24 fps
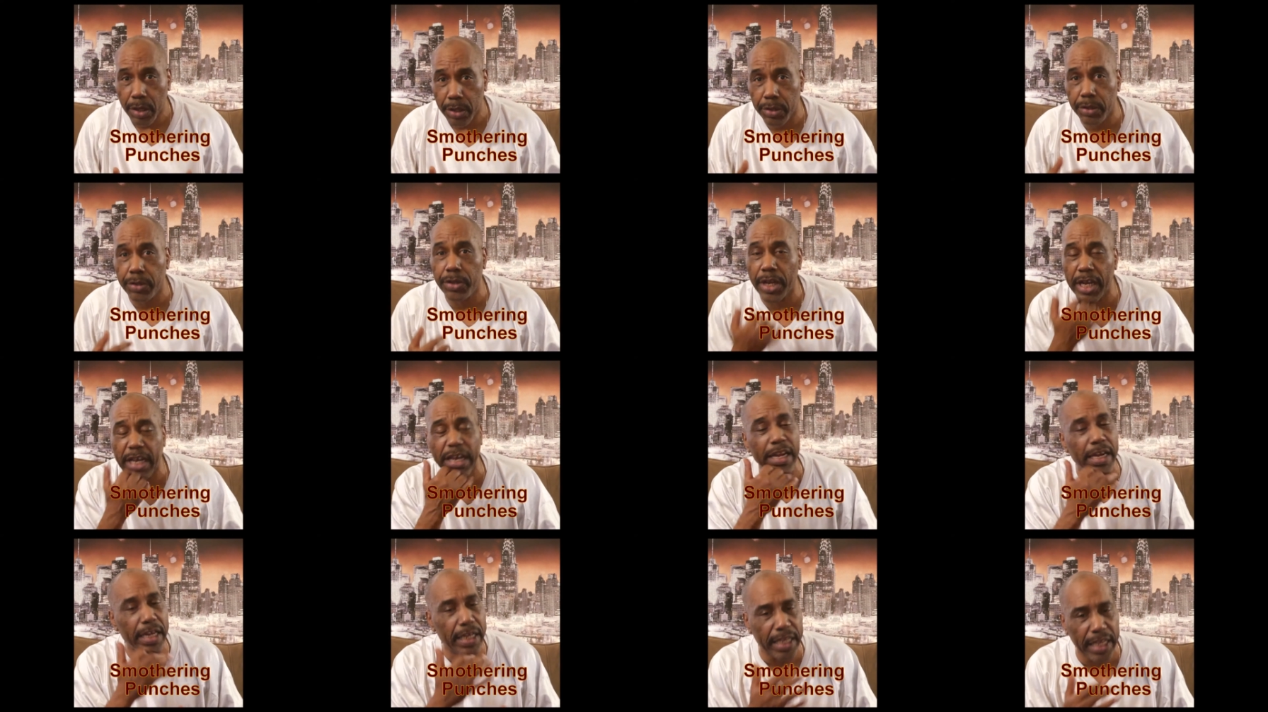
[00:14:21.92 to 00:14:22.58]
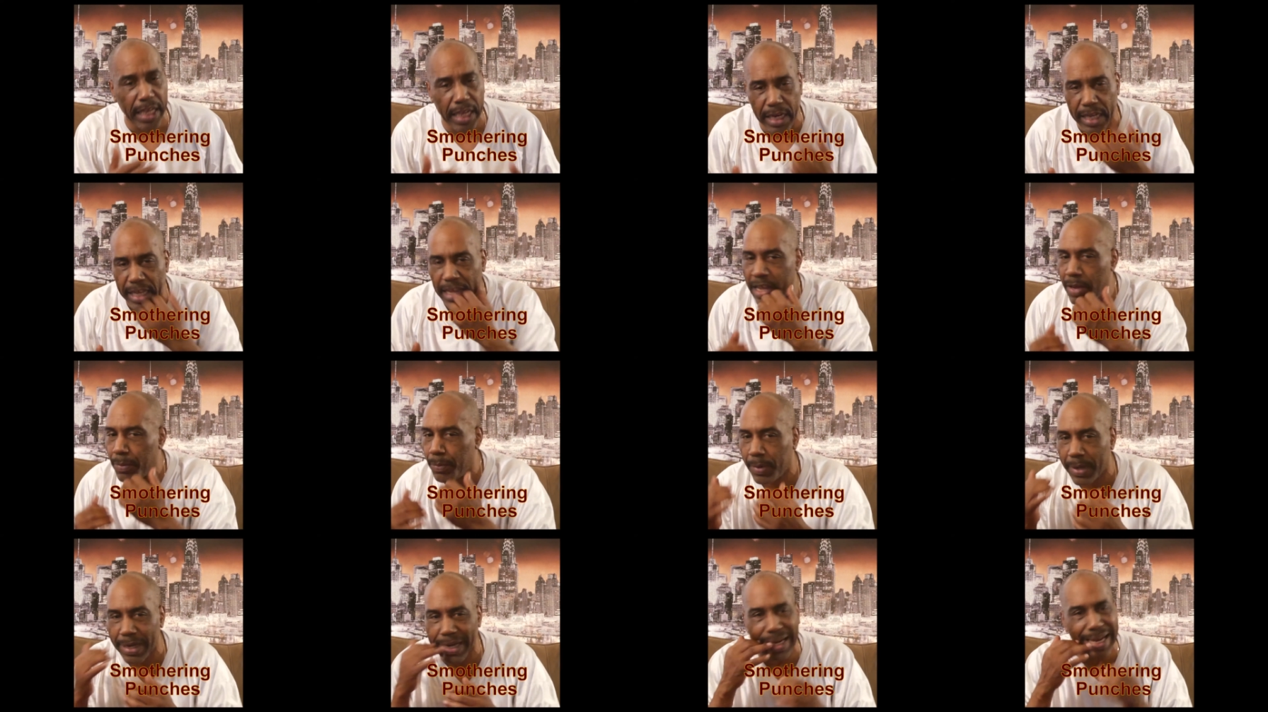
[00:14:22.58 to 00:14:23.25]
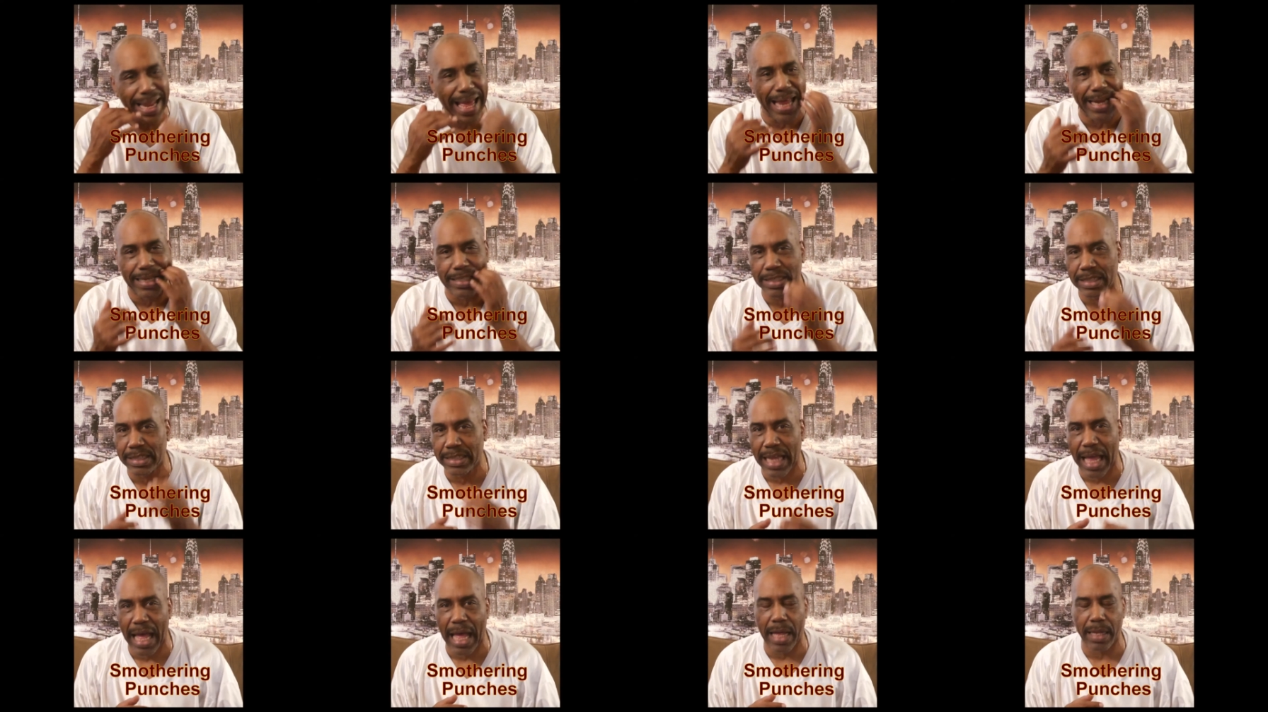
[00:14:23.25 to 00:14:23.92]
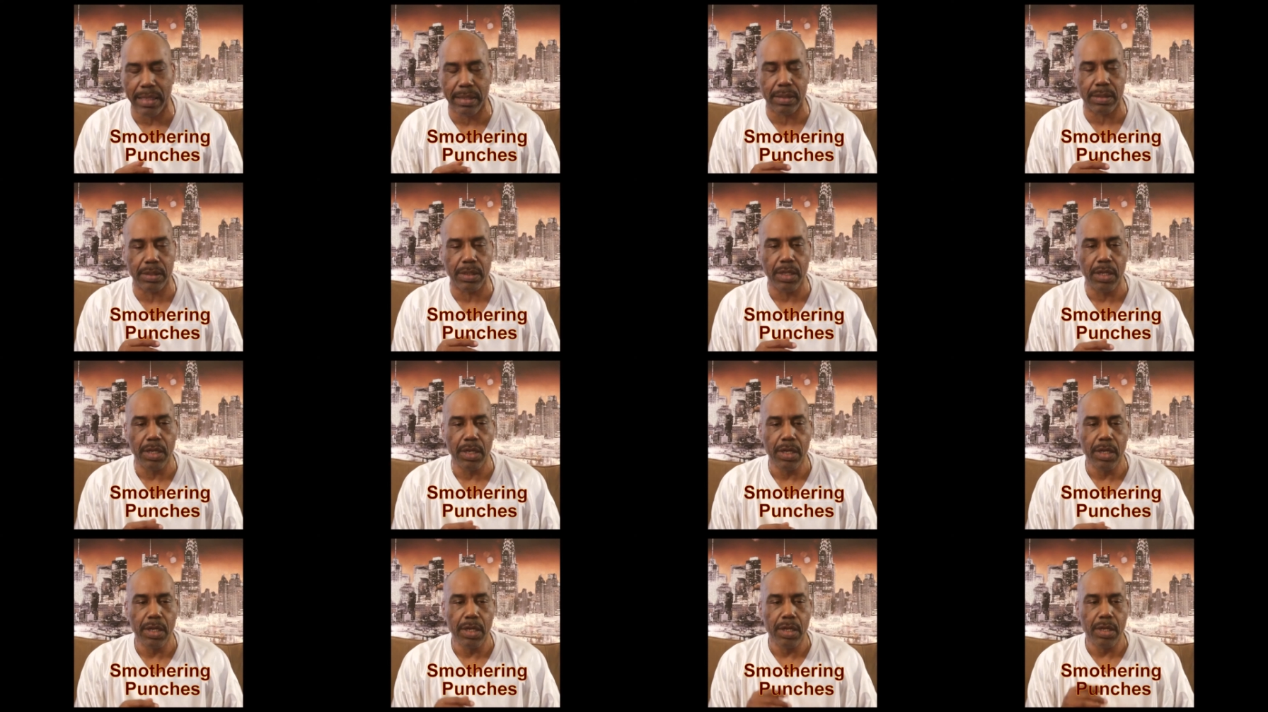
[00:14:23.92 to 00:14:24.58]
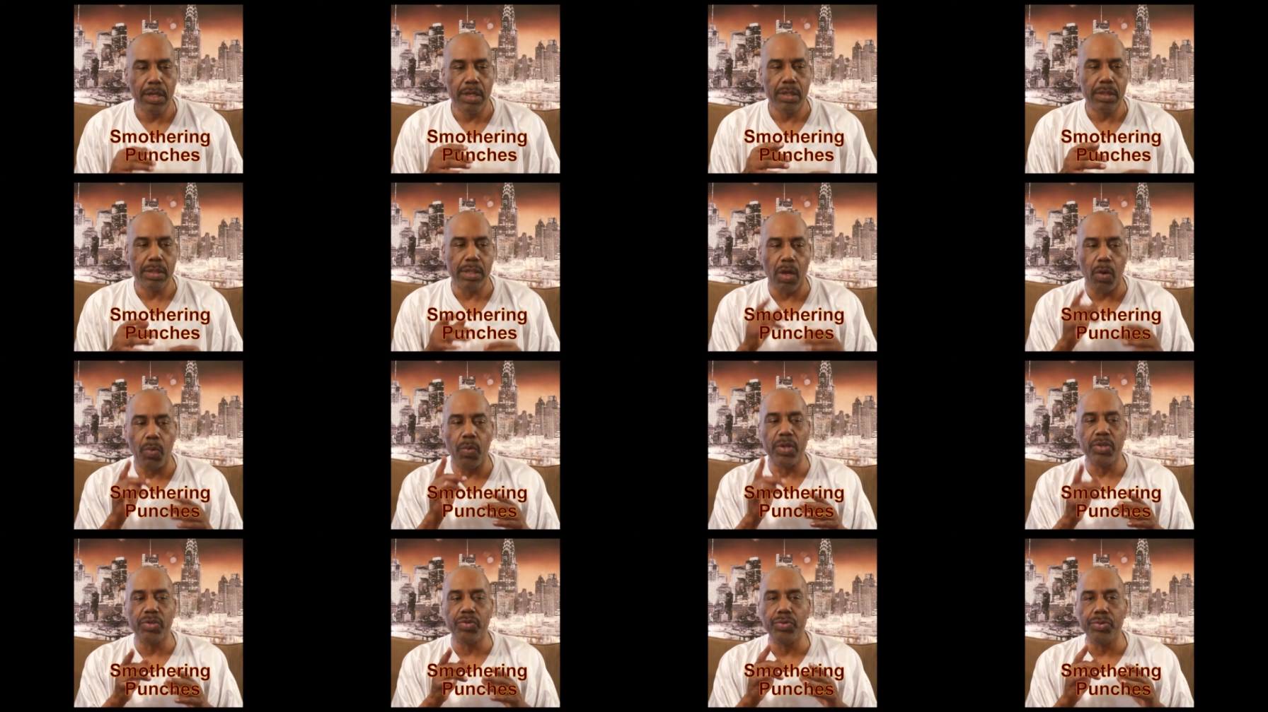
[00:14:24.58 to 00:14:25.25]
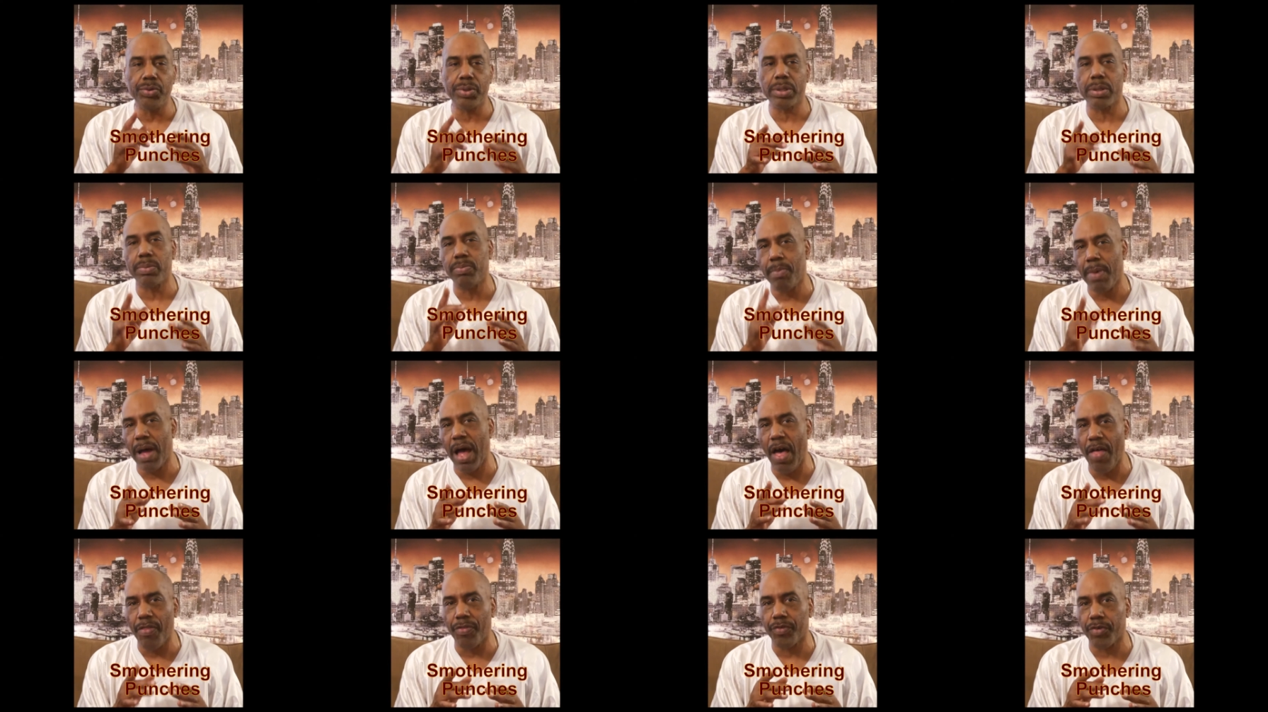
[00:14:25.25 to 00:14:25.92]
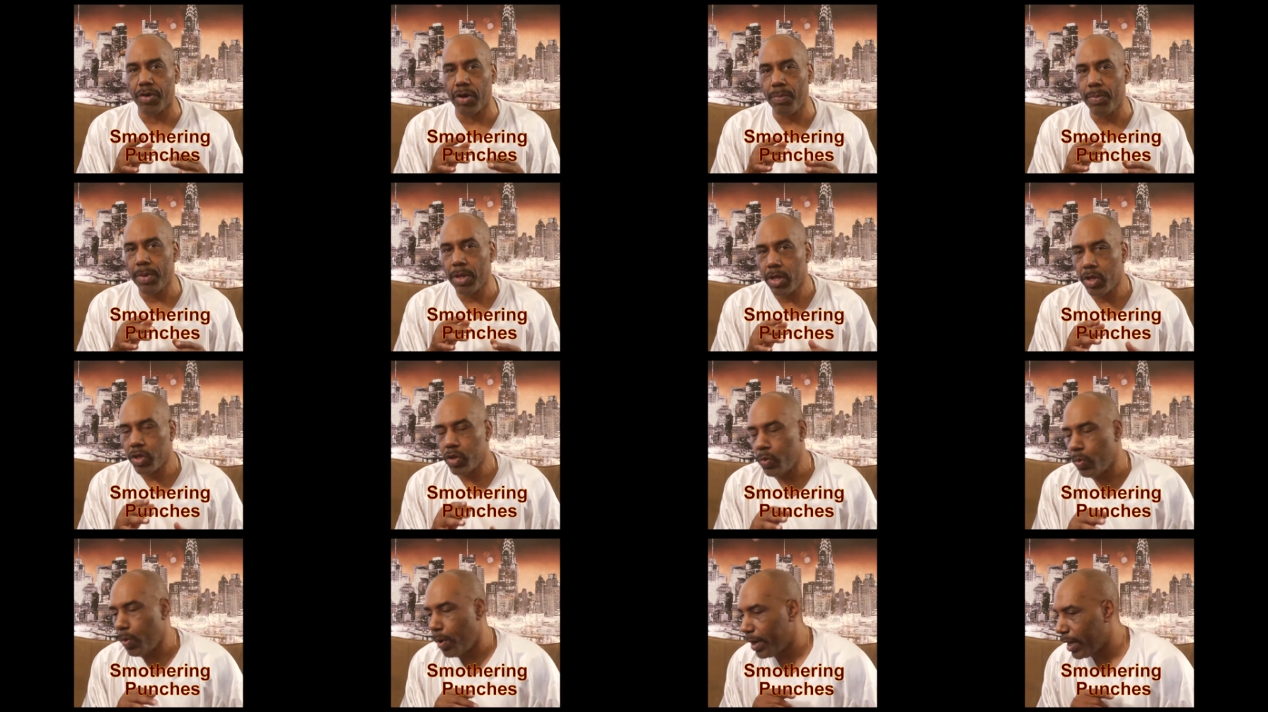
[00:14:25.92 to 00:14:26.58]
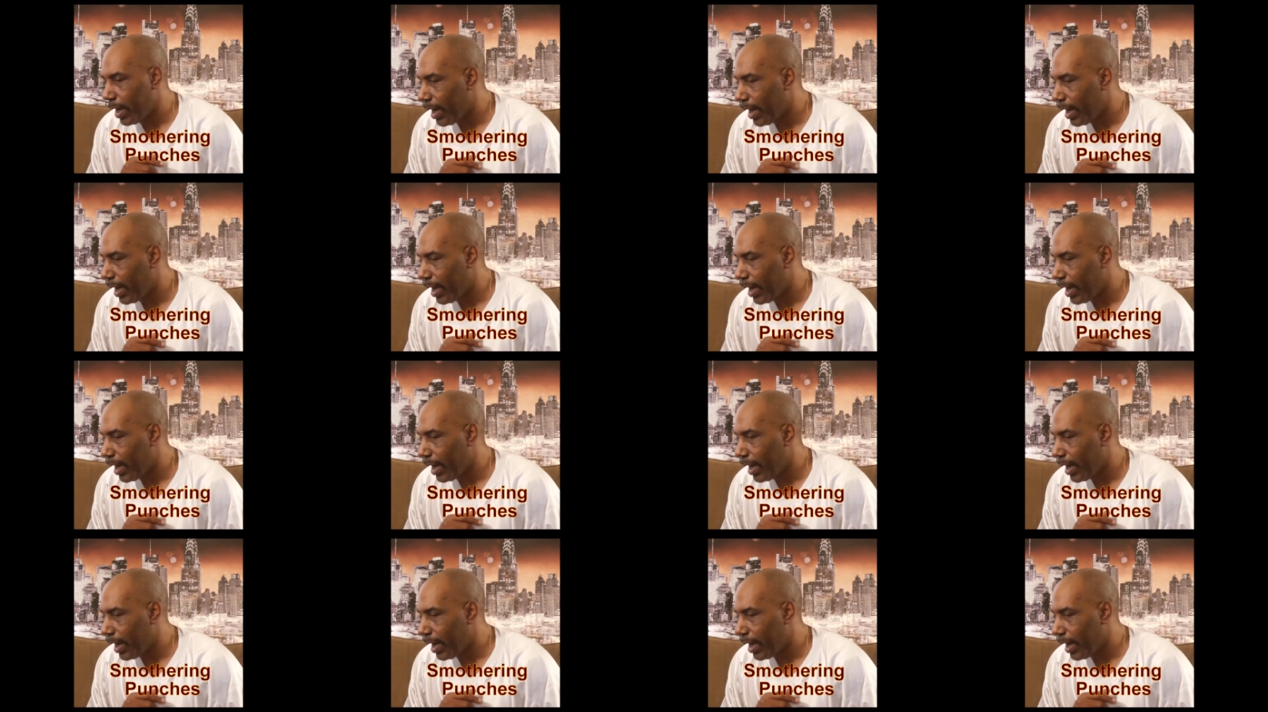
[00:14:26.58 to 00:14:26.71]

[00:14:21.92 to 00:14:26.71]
you're going to get hit with a lot of shots. So when you smother them, you want to